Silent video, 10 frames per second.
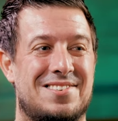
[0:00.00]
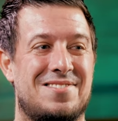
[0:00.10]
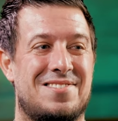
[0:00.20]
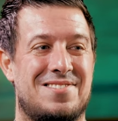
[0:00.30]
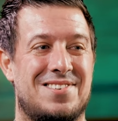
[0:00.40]

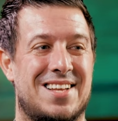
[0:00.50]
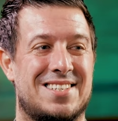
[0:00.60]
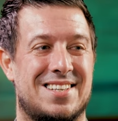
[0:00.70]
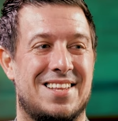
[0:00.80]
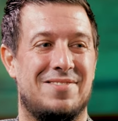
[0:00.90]
so cool.
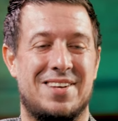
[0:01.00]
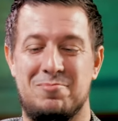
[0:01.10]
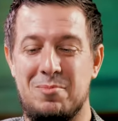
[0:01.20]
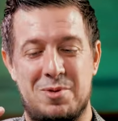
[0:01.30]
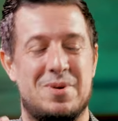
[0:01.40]
That's lovely.
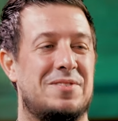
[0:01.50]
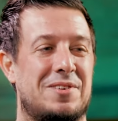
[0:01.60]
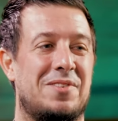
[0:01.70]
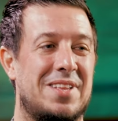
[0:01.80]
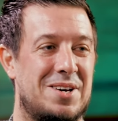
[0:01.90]
You must
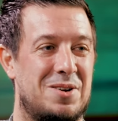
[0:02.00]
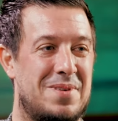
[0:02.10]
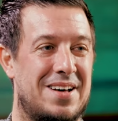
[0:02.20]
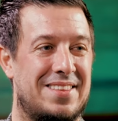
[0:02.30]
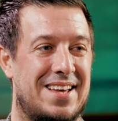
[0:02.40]
feel really good
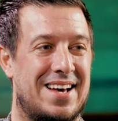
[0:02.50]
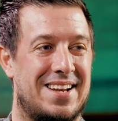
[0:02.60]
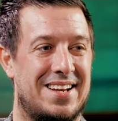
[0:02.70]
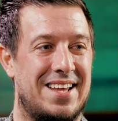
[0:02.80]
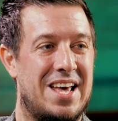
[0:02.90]
about
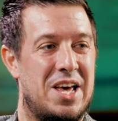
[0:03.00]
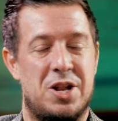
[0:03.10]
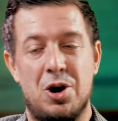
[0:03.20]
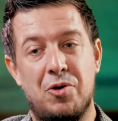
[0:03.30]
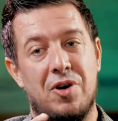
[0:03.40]
that. And
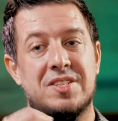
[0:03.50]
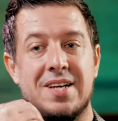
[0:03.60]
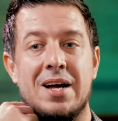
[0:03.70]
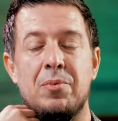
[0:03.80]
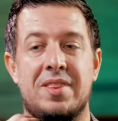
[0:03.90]
you know,
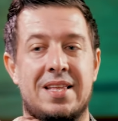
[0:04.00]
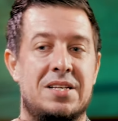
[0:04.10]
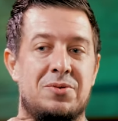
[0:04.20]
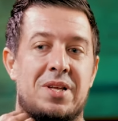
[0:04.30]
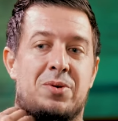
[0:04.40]
Roxana, one thing
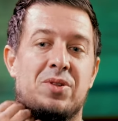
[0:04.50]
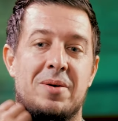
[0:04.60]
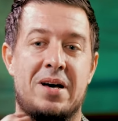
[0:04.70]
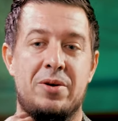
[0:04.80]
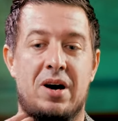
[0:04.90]
that's really cool
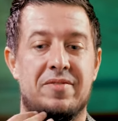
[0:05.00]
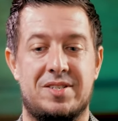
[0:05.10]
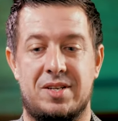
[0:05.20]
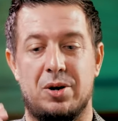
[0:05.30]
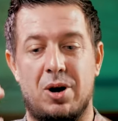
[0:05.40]
about you,
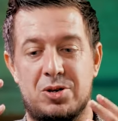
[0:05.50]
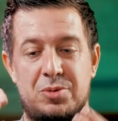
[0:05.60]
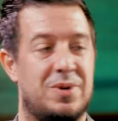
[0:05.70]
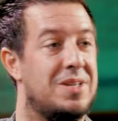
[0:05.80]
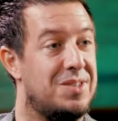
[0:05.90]
obviously, you're
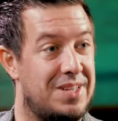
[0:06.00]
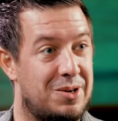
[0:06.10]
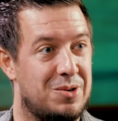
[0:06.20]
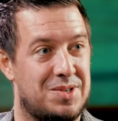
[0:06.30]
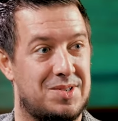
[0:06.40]
contributing to the
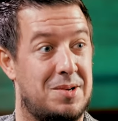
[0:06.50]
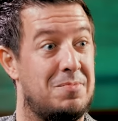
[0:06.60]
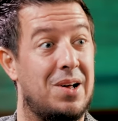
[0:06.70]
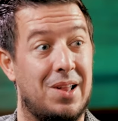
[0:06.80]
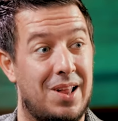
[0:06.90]

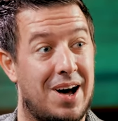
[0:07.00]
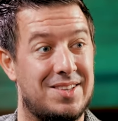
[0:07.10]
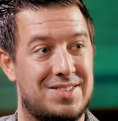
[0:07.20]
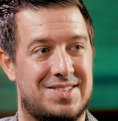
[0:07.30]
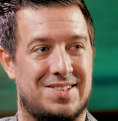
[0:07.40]
ecosystem a
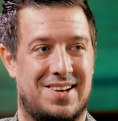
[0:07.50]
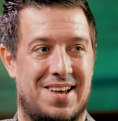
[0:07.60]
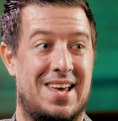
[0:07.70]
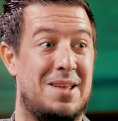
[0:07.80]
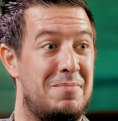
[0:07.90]
lot
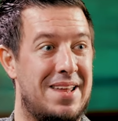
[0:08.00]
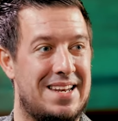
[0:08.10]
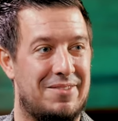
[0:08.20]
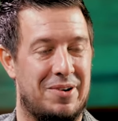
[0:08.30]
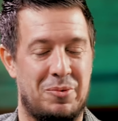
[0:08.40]
in many
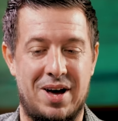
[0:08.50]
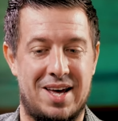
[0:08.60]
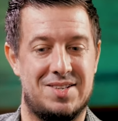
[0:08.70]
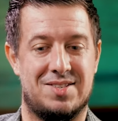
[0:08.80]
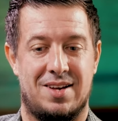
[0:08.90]
different
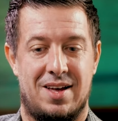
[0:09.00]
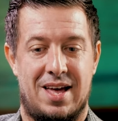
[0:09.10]
ways.